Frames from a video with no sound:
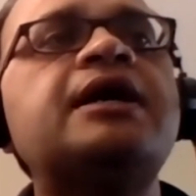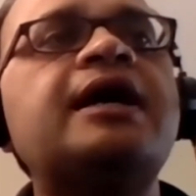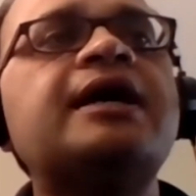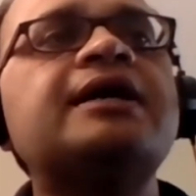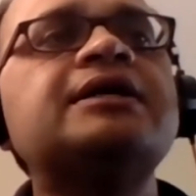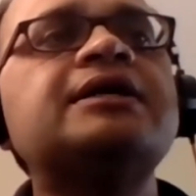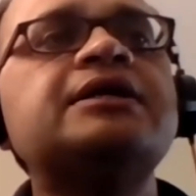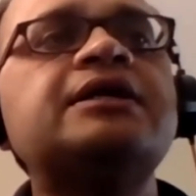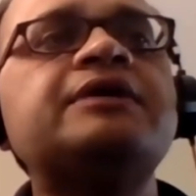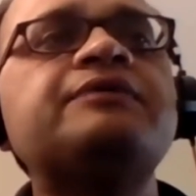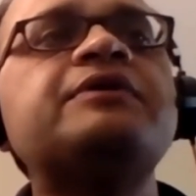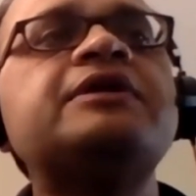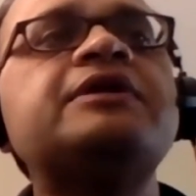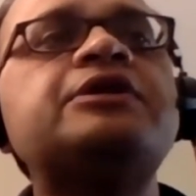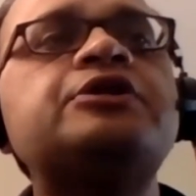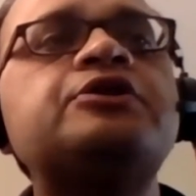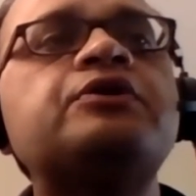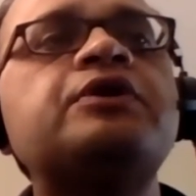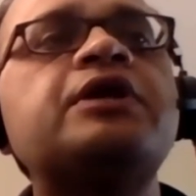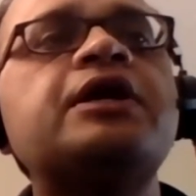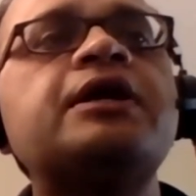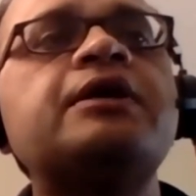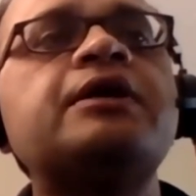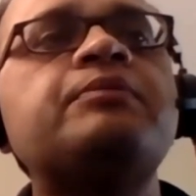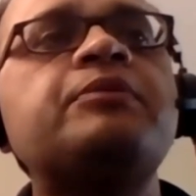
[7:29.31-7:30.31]
and even
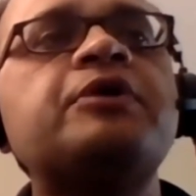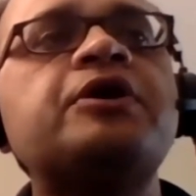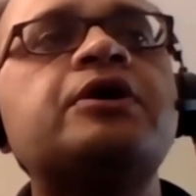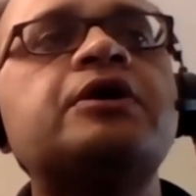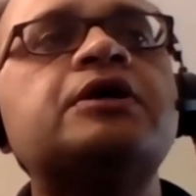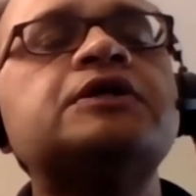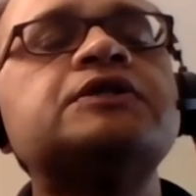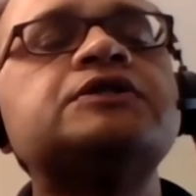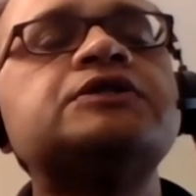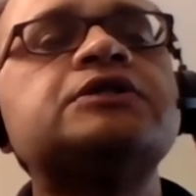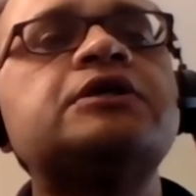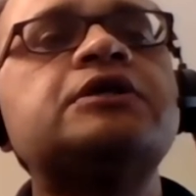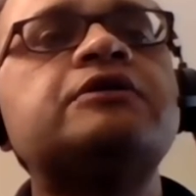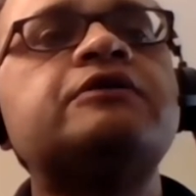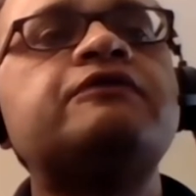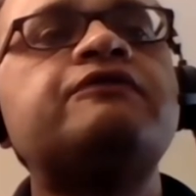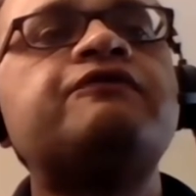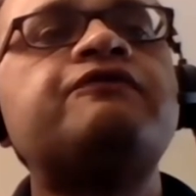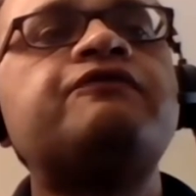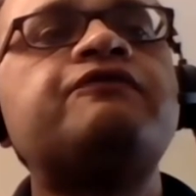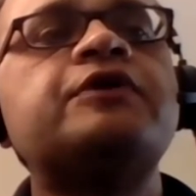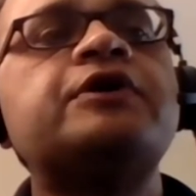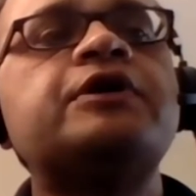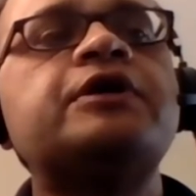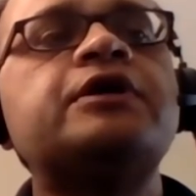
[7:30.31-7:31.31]
today because of
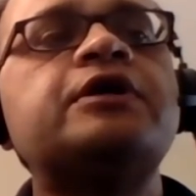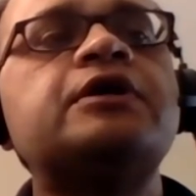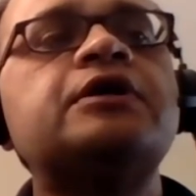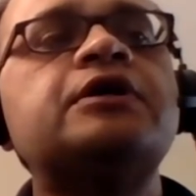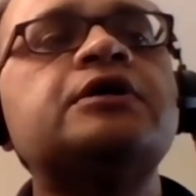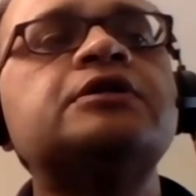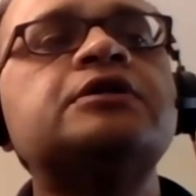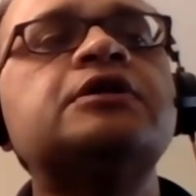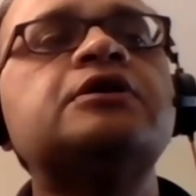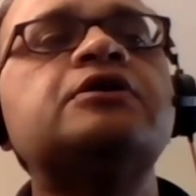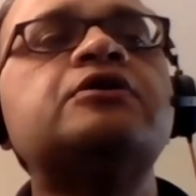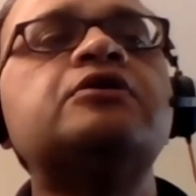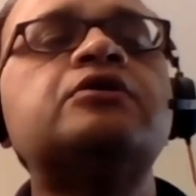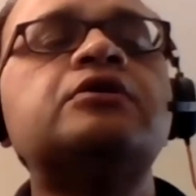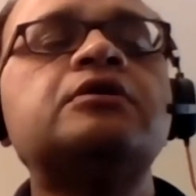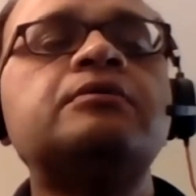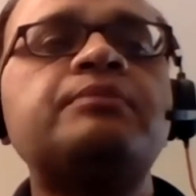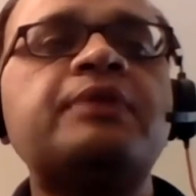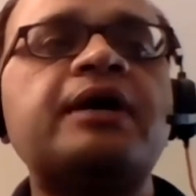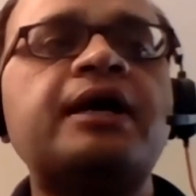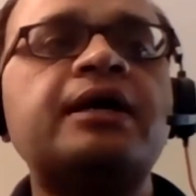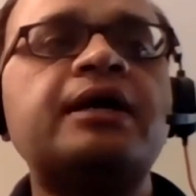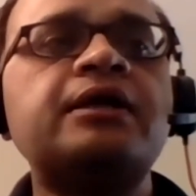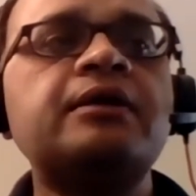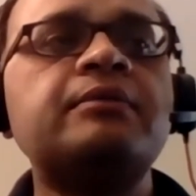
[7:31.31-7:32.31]
uh, the whole
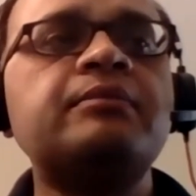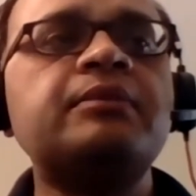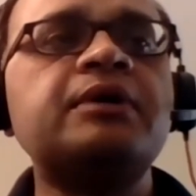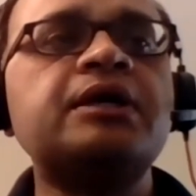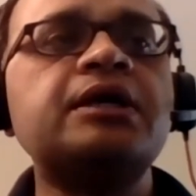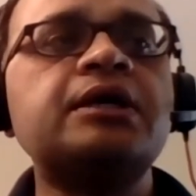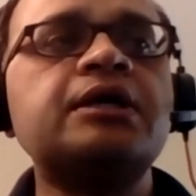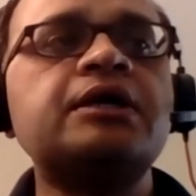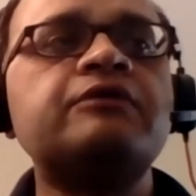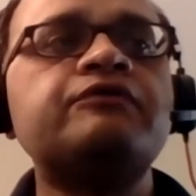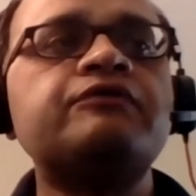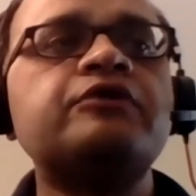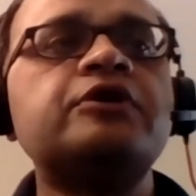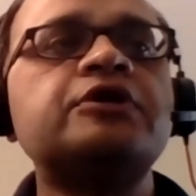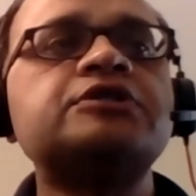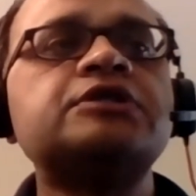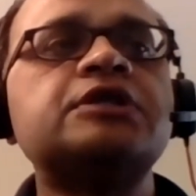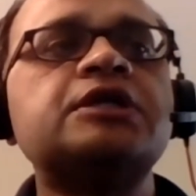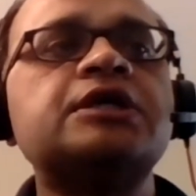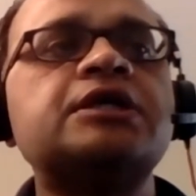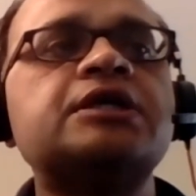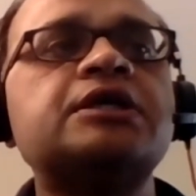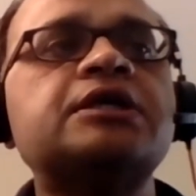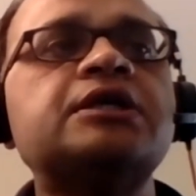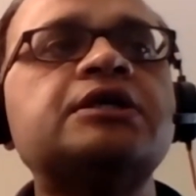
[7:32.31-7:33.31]
pandemic
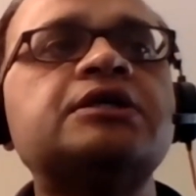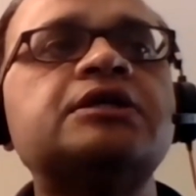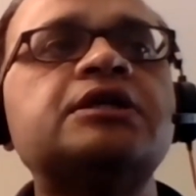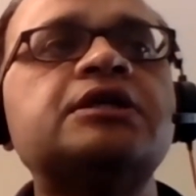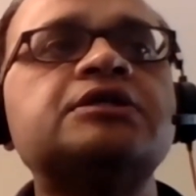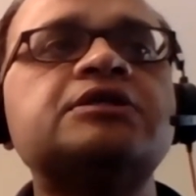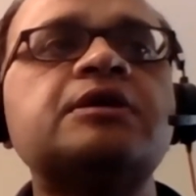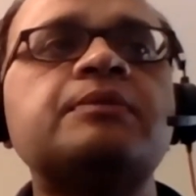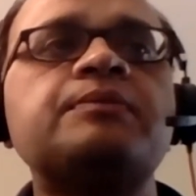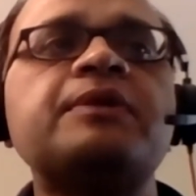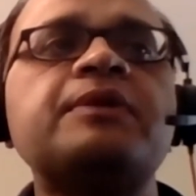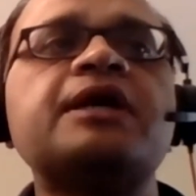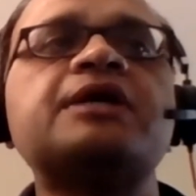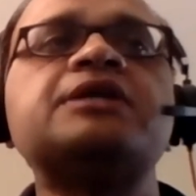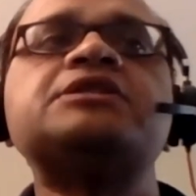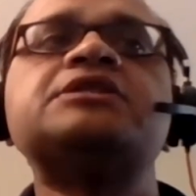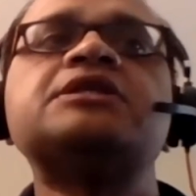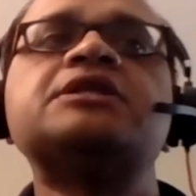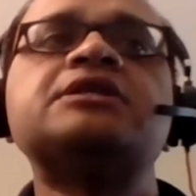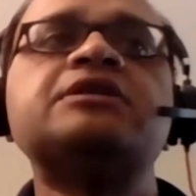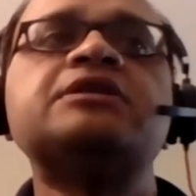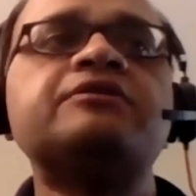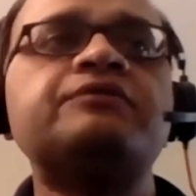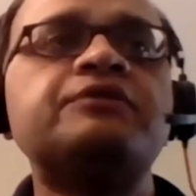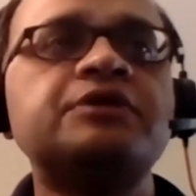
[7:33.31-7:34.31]
unfortunately the supply
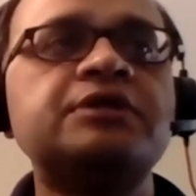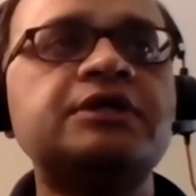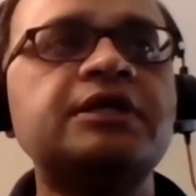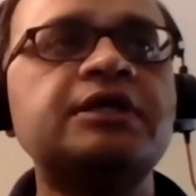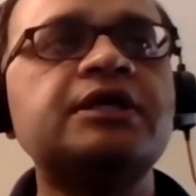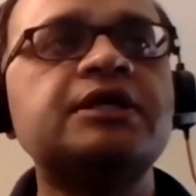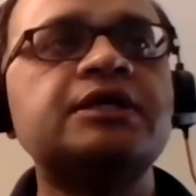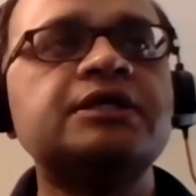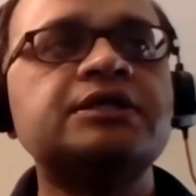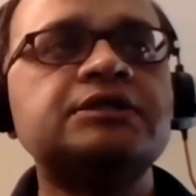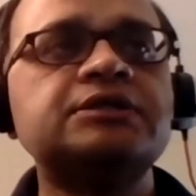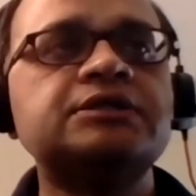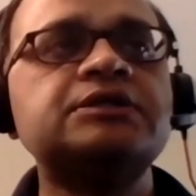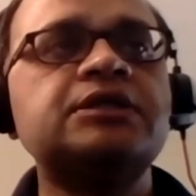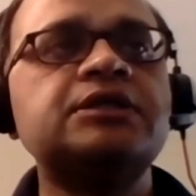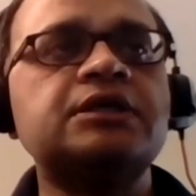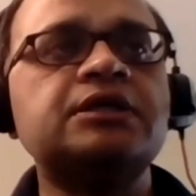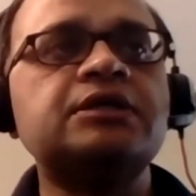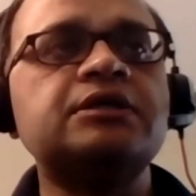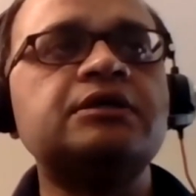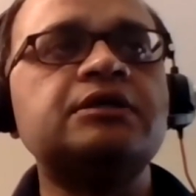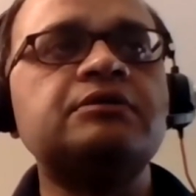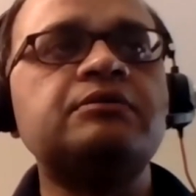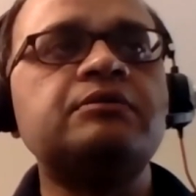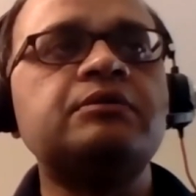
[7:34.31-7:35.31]
chain everything is
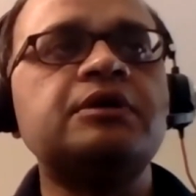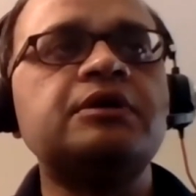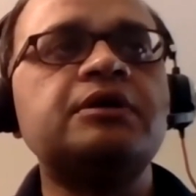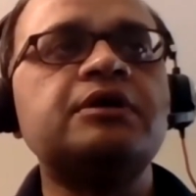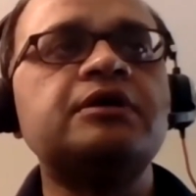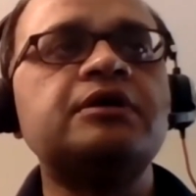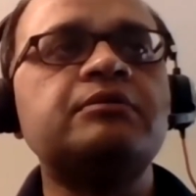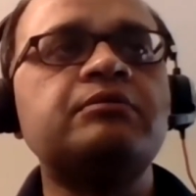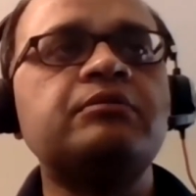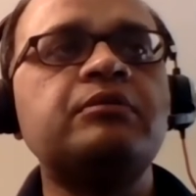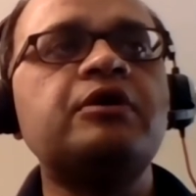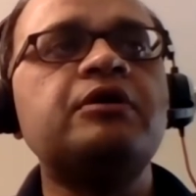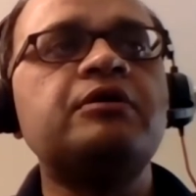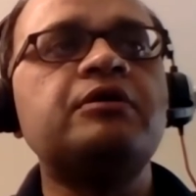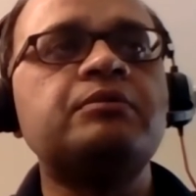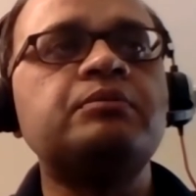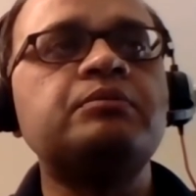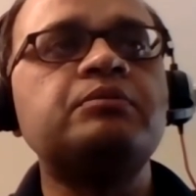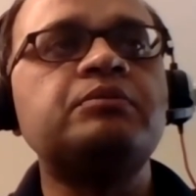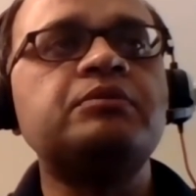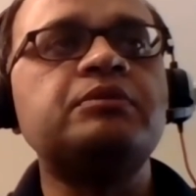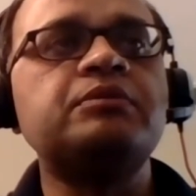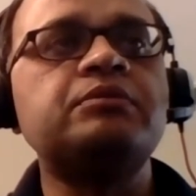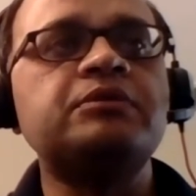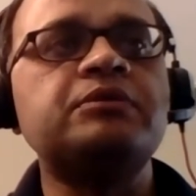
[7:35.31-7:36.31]
uh, the, um,